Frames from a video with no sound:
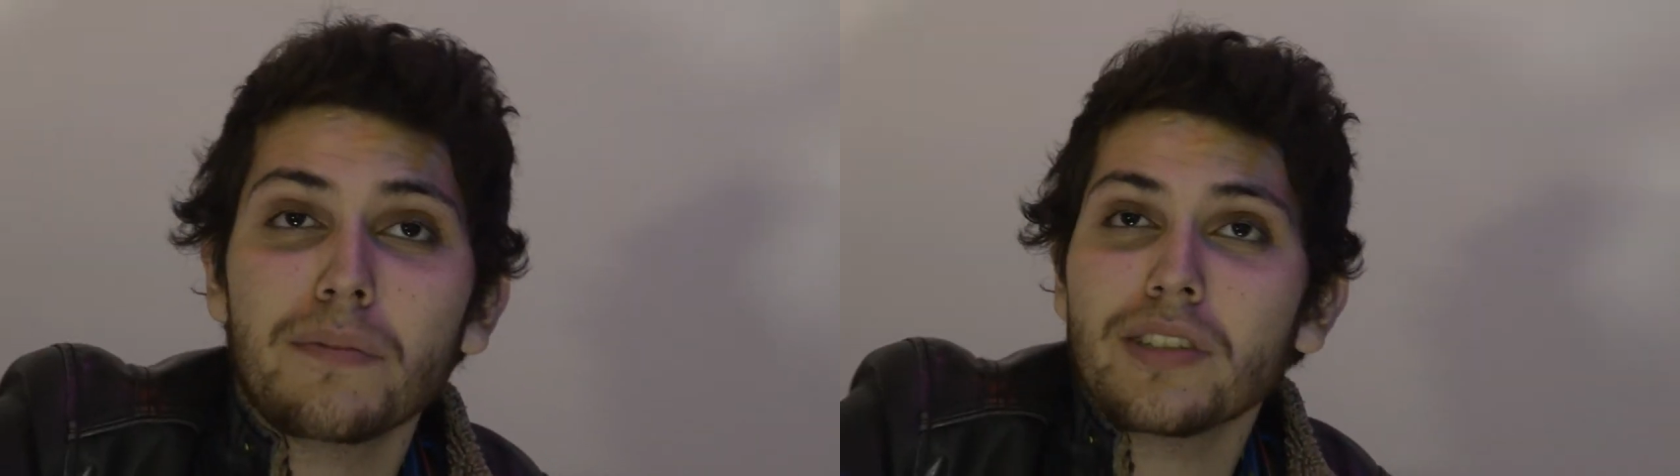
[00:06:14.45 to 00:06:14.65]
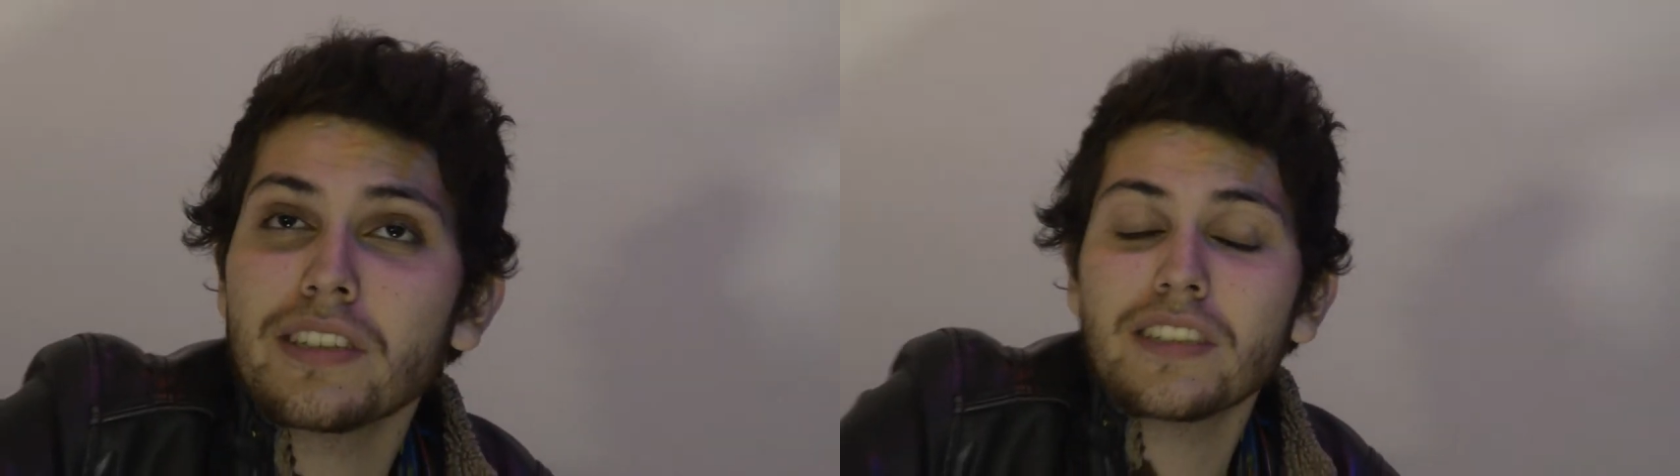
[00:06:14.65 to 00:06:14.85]

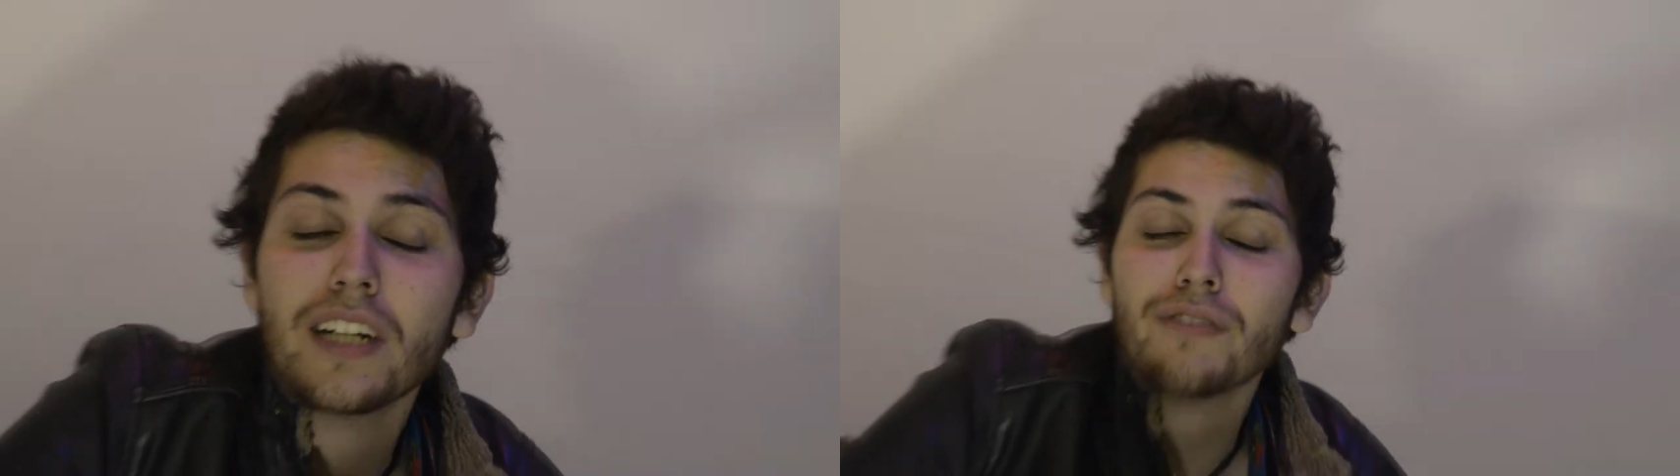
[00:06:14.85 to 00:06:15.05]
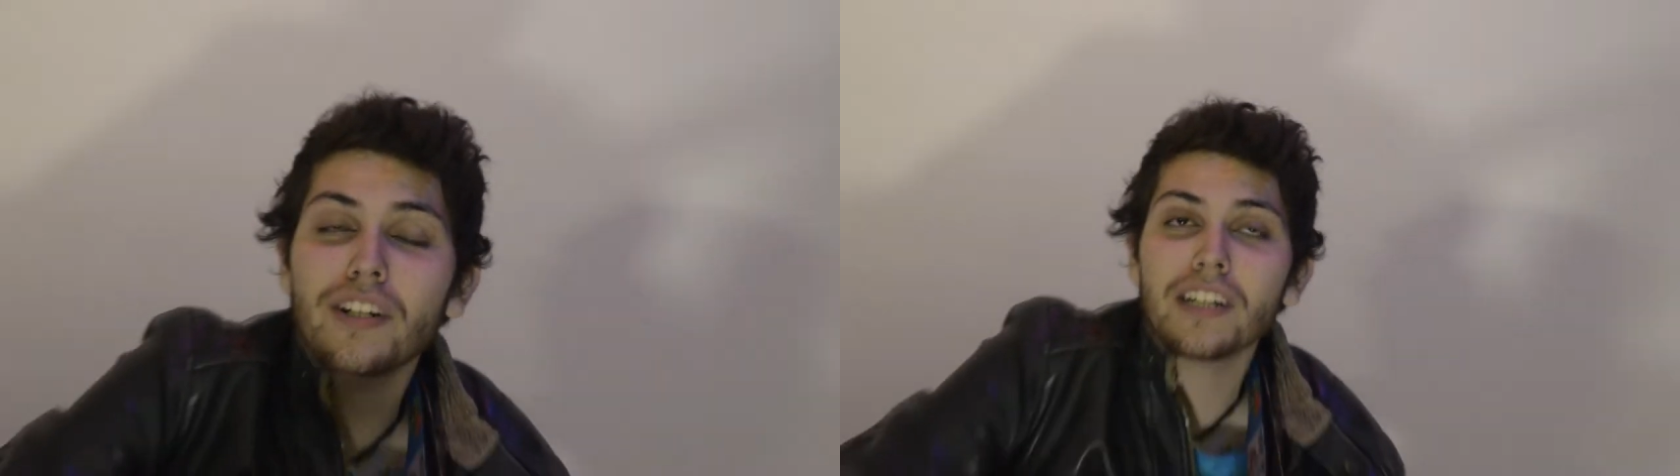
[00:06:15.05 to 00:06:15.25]
but it's
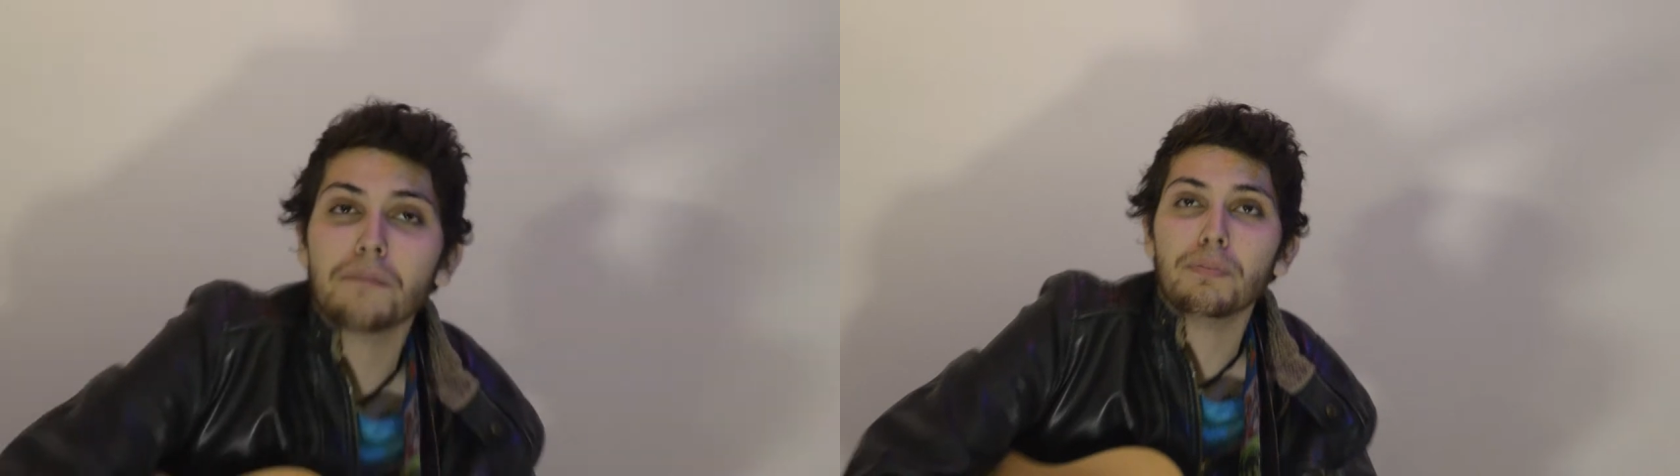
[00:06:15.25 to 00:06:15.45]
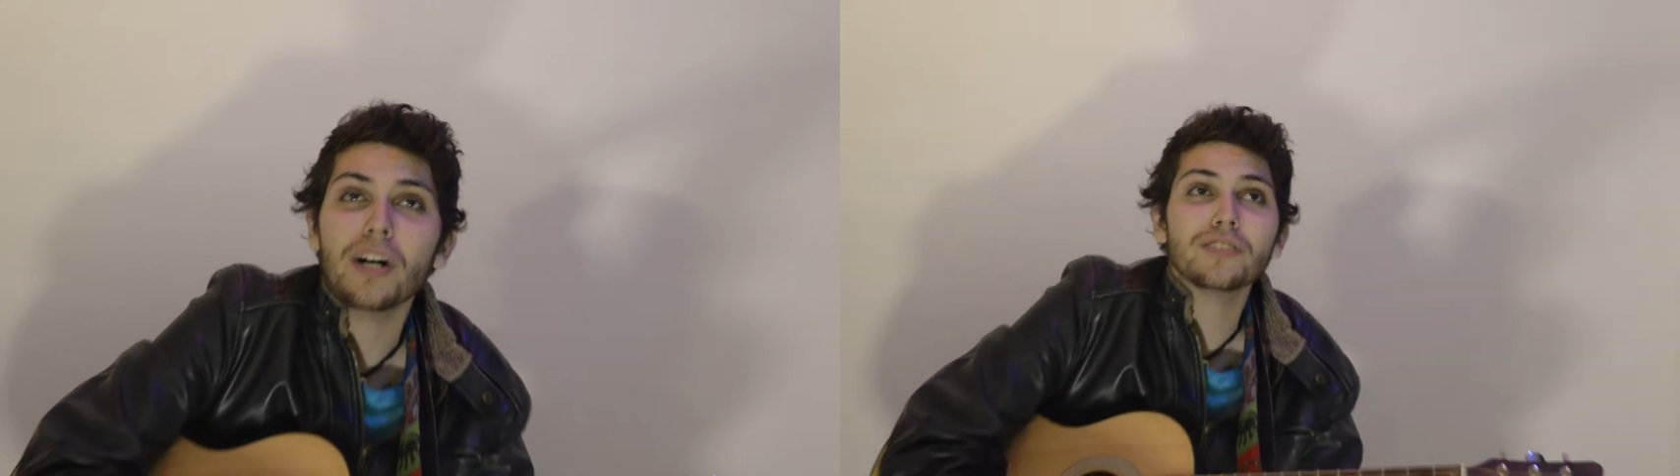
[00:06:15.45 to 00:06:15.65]
not fucking
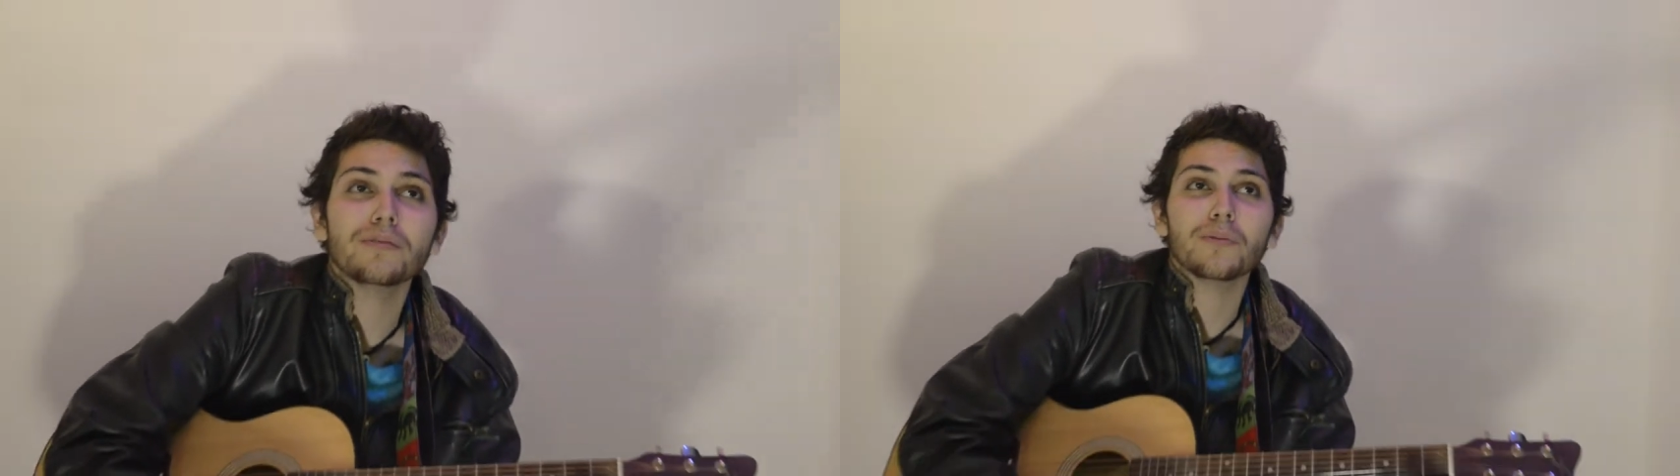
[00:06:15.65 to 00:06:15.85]
possible